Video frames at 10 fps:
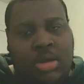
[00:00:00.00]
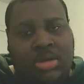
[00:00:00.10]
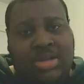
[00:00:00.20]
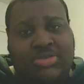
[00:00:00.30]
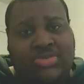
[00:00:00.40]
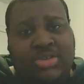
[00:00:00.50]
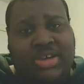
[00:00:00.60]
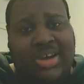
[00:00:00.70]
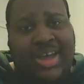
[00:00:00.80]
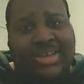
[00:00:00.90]
this was a
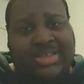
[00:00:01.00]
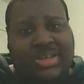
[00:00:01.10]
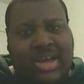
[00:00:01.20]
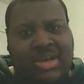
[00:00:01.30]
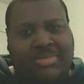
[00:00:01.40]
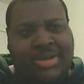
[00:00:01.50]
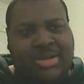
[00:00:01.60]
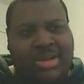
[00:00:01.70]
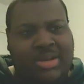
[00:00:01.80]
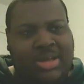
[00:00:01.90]
good ass game, but
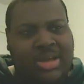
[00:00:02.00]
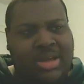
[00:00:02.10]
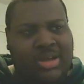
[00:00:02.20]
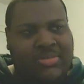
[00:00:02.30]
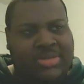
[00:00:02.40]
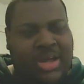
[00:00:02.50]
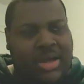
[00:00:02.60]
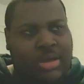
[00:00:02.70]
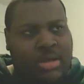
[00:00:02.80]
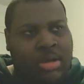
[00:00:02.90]
then again, it was
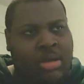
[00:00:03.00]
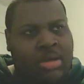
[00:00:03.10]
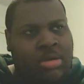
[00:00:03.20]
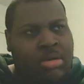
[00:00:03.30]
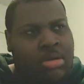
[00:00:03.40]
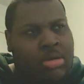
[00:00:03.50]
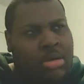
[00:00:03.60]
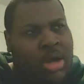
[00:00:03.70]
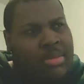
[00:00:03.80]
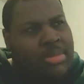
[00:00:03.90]
like,
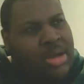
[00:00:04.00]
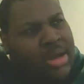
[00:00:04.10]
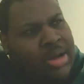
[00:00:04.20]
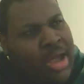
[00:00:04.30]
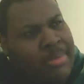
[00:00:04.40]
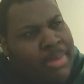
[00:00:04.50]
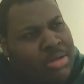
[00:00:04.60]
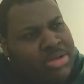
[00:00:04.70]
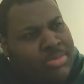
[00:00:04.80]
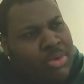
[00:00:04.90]
I'm looking like
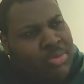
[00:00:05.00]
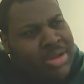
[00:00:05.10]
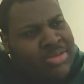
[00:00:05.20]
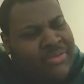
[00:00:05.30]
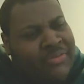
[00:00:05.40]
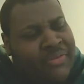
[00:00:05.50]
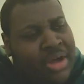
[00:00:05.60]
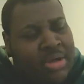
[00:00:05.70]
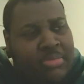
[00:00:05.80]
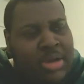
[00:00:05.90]
Baltimore. What the
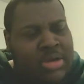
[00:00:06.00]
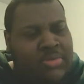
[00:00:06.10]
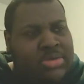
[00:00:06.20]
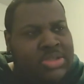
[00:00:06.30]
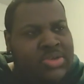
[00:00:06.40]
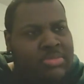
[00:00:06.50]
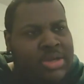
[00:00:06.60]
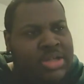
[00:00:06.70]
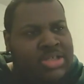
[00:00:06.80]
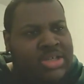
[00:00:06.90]
fuck, man? There were so
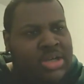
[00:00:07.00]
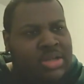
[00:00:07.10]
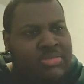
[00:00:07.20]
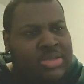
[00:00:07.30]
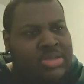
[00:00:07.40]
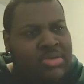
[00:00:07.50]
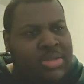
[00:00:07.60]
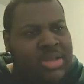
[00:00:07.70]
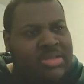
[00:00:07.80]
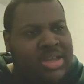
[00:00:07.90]
many chances. There were so
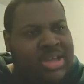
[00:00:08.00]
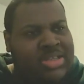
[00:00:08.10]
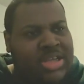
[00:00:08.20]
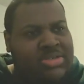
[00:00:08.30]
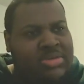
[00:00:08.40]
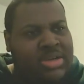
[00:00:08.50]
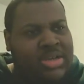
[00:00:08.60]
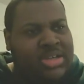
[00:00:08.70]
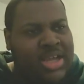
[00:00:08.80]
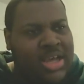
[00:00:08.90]
many things that you could
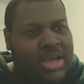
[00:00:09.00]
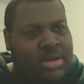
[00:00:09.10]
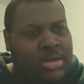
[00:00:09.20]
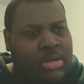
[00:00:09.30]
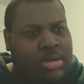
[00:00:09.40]
have did.